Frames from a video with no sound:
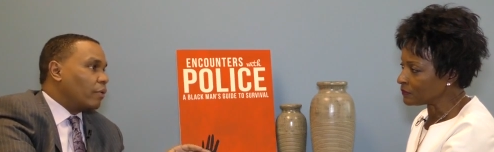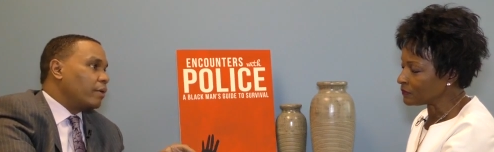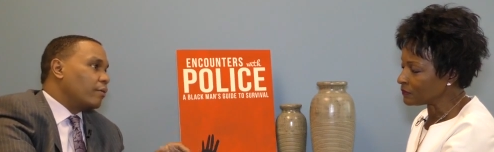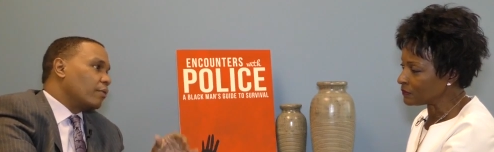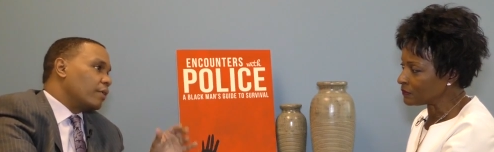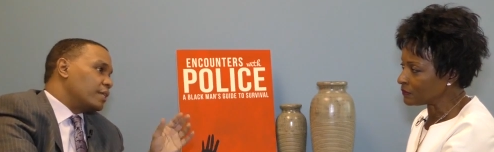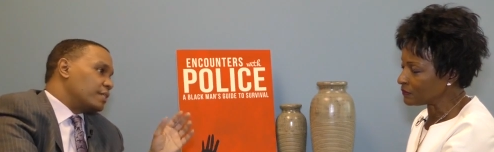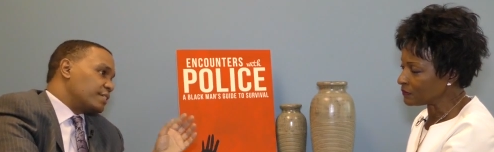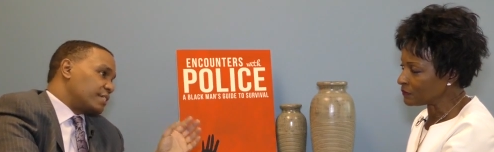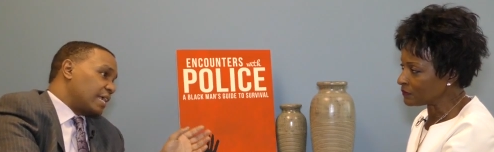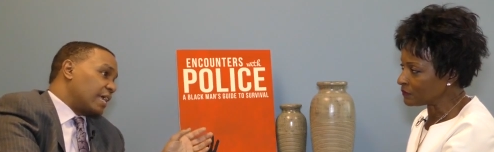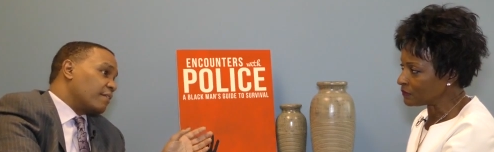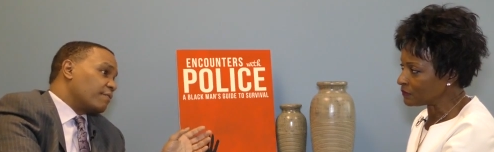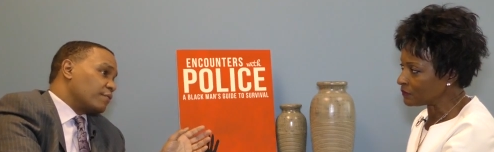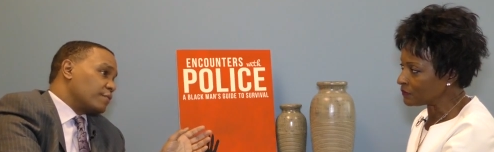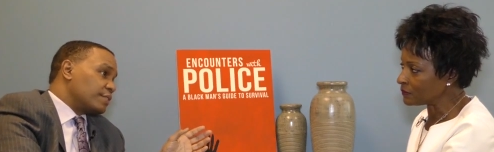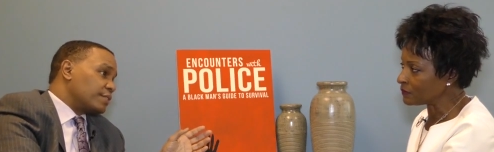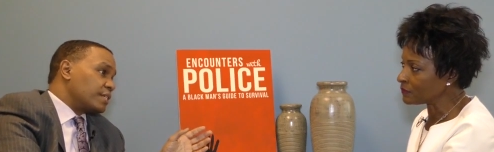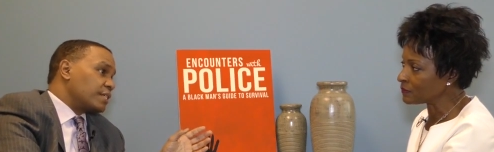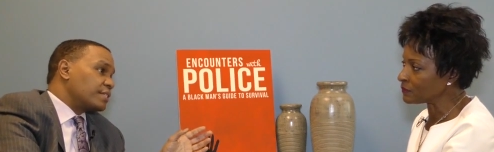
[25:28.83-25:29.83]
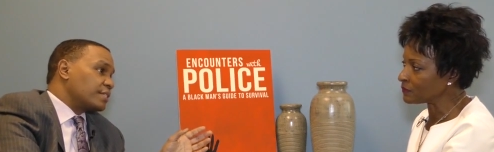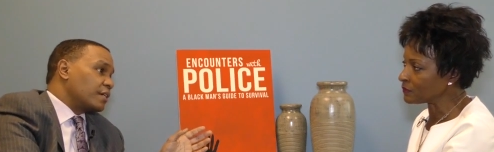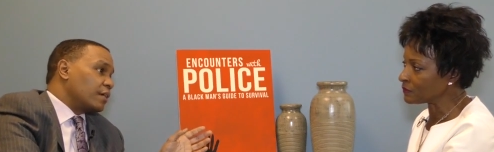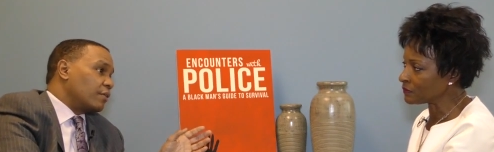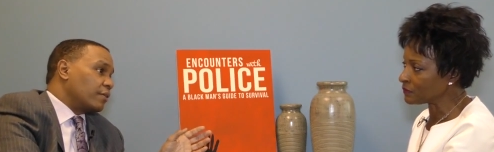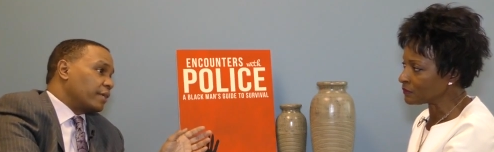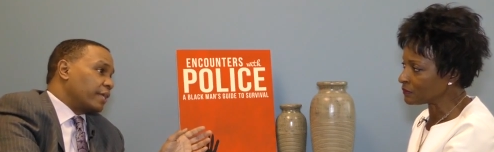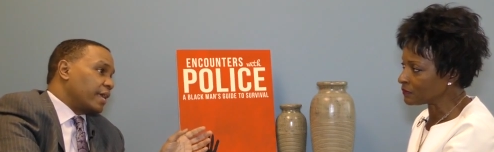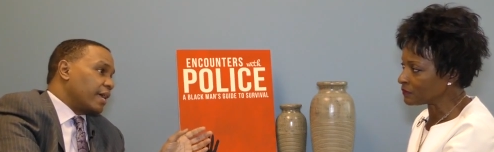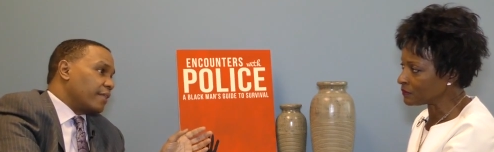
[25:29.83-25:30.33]
Speaker 1: We were in San
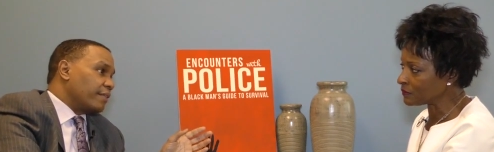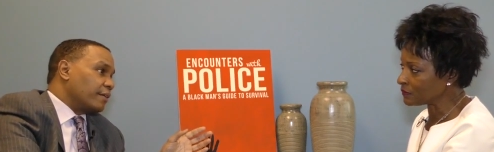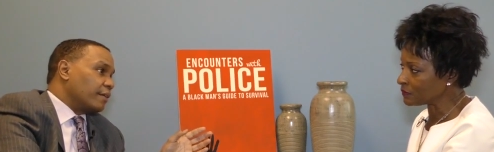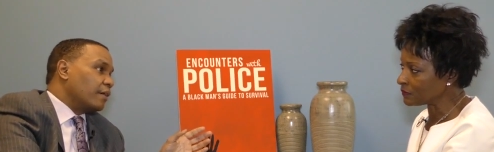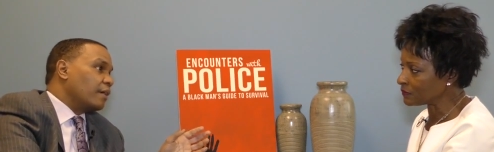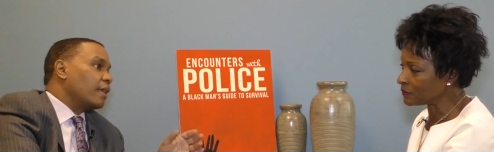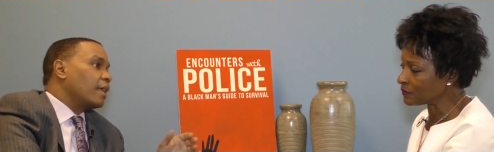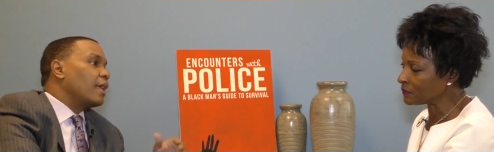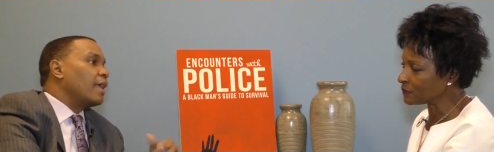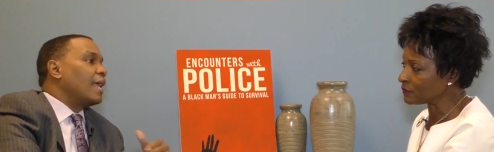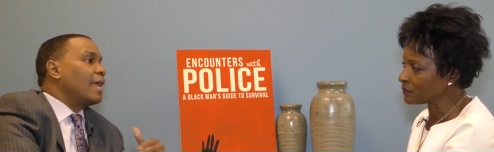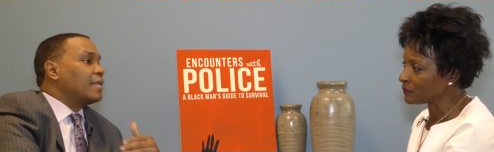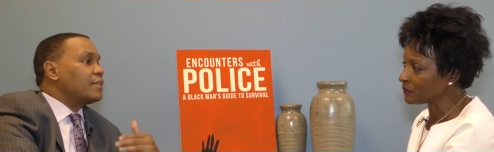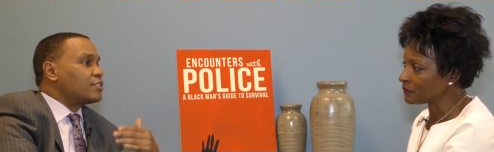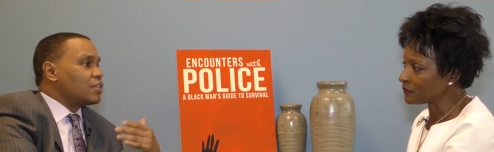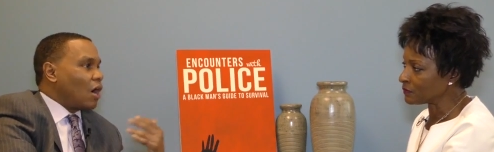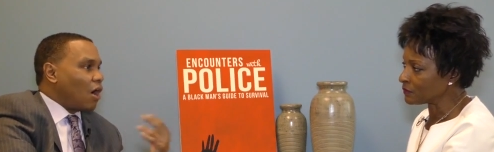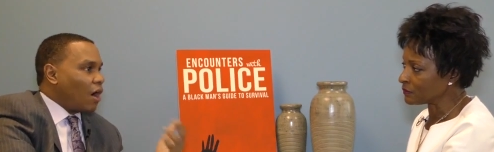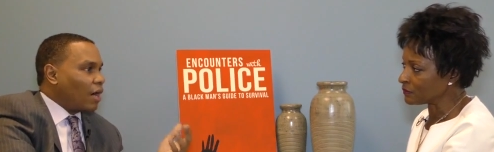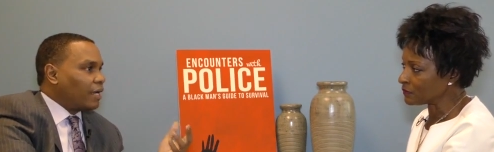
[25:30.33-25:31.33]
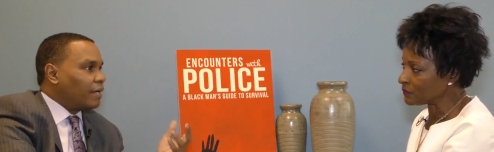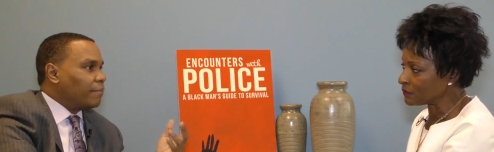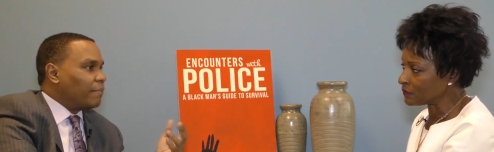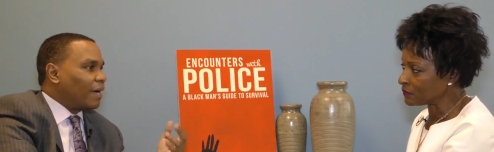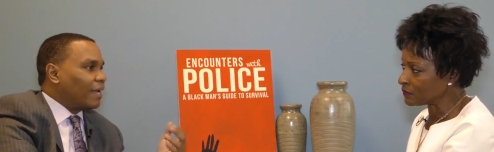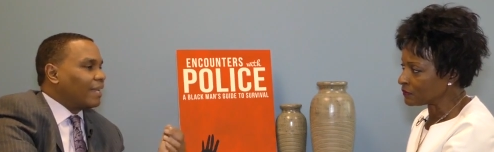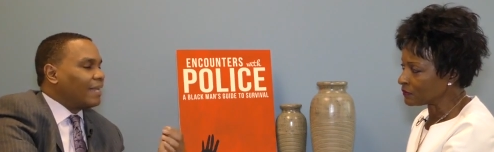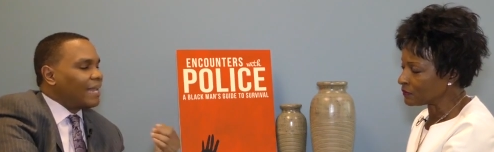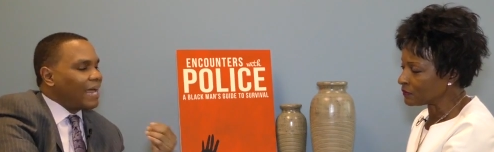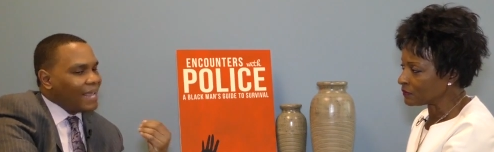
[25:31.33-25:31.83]
Francisco together and talking
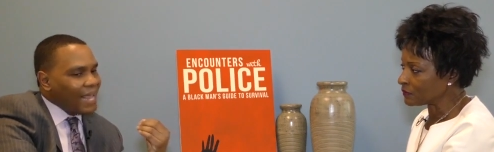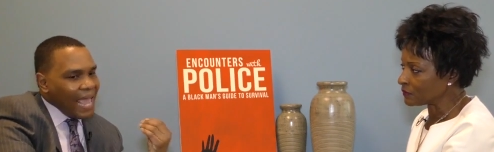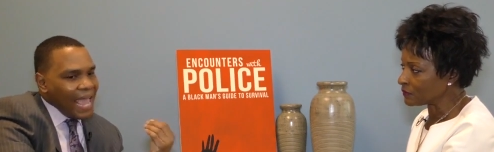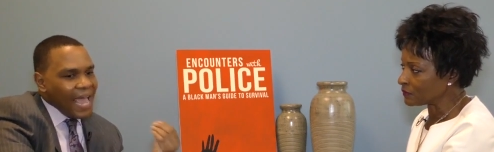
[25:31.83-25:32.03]
about it. And I